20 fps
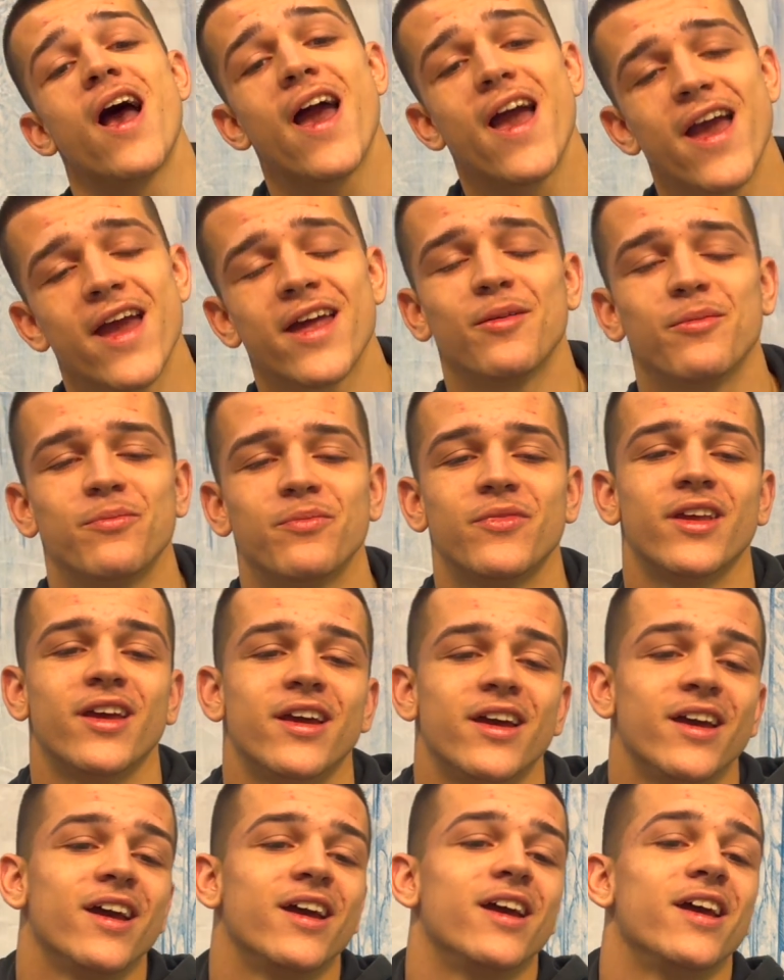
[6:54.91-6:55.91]
And
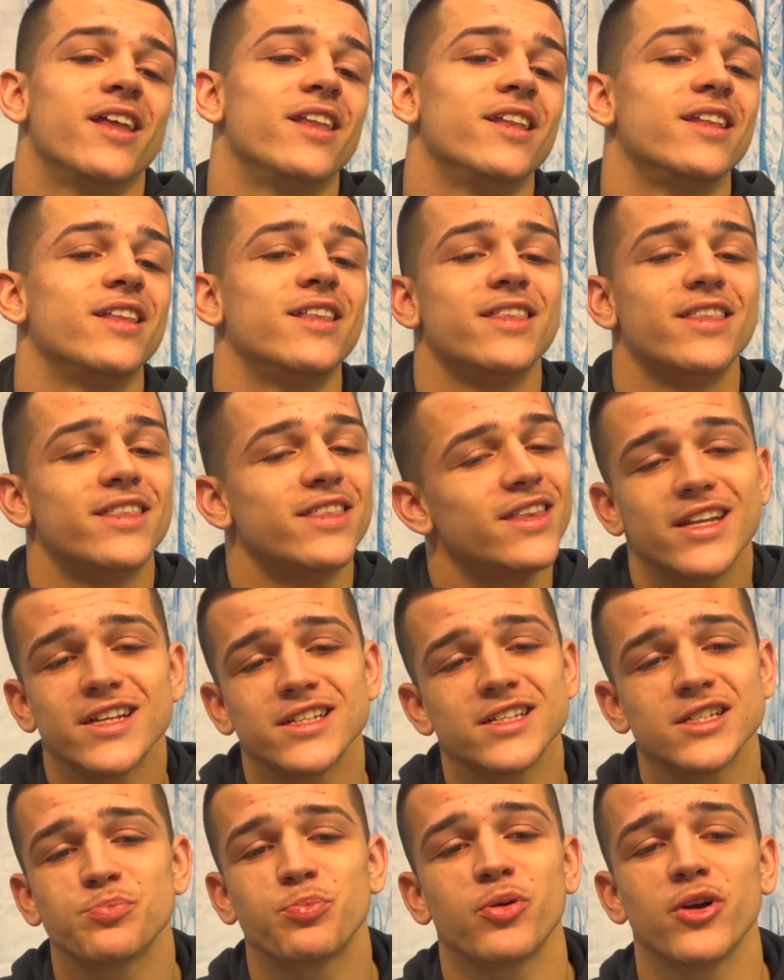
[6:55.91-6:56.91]

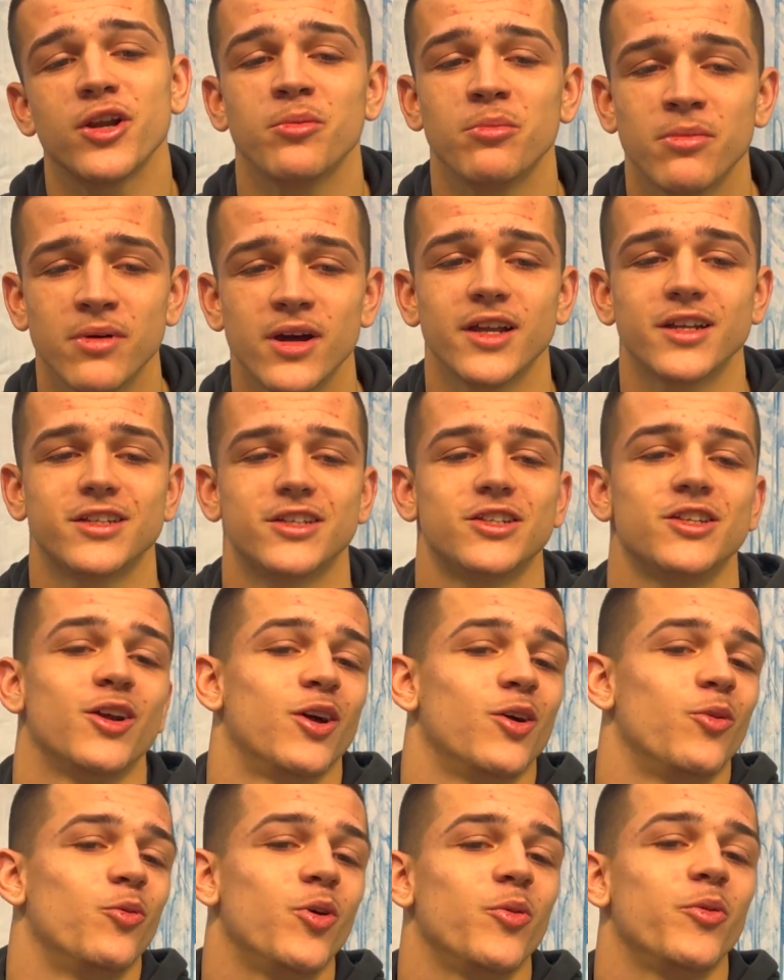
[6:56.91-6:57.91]
this is pretty much
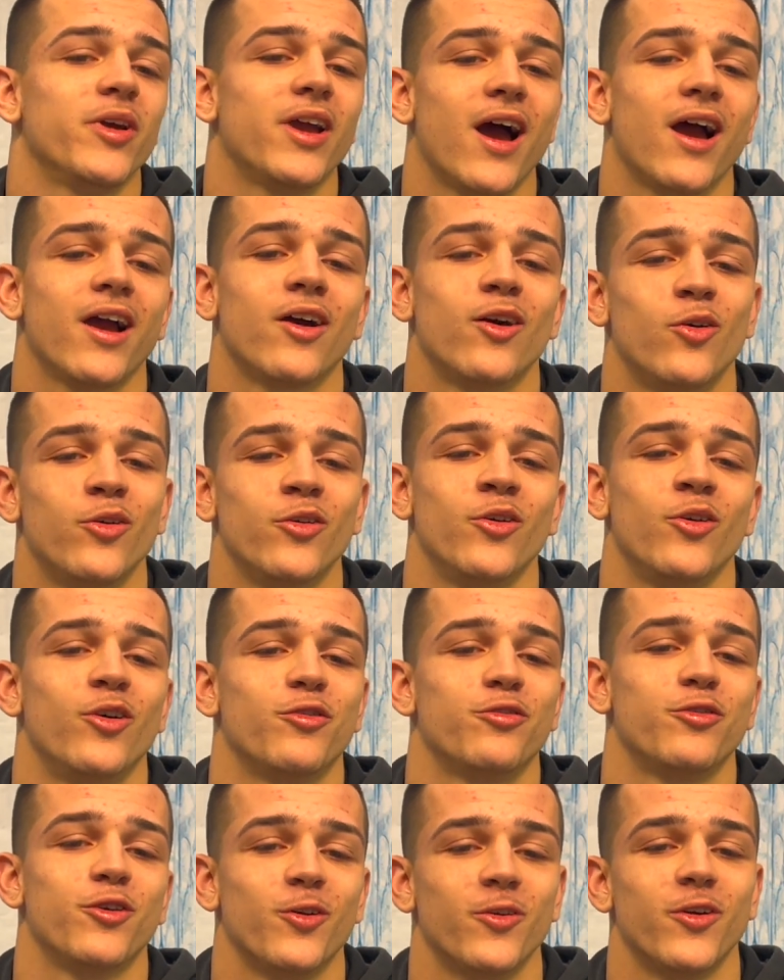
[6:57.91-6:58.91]
what we got going
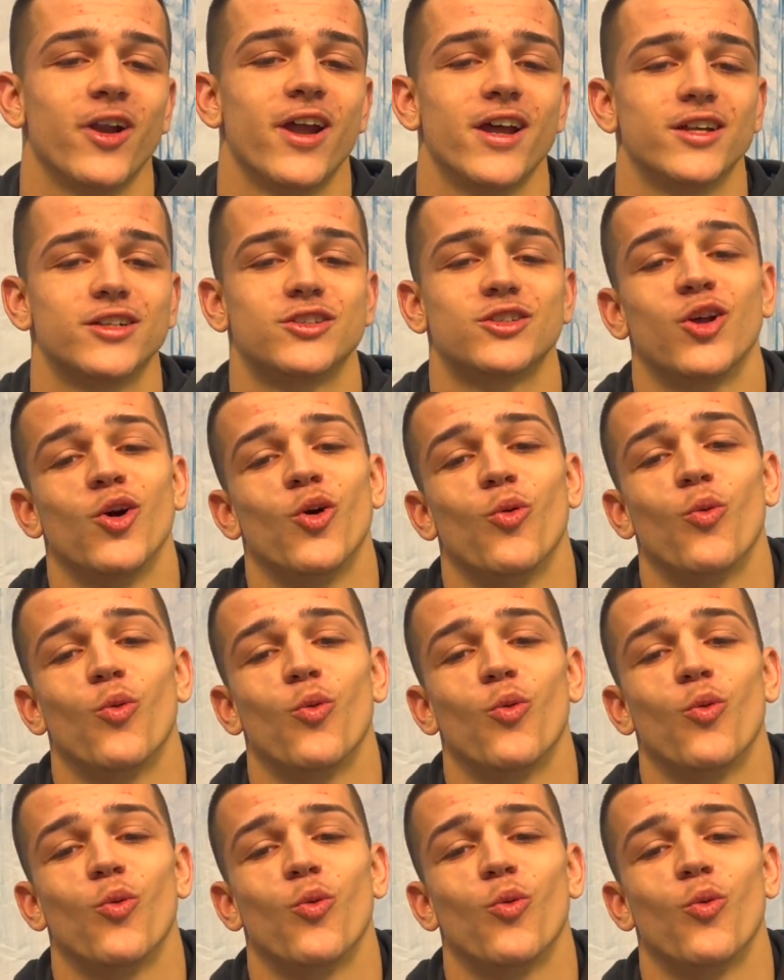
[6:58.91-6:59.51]
on for the rest.